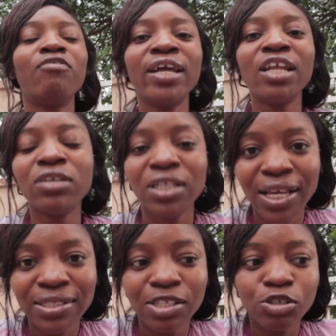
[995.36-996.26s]
Right now, the
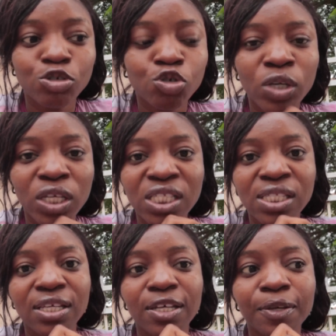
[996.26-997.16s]
next thing to do is
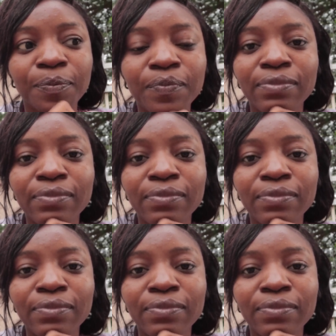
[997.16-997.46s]
to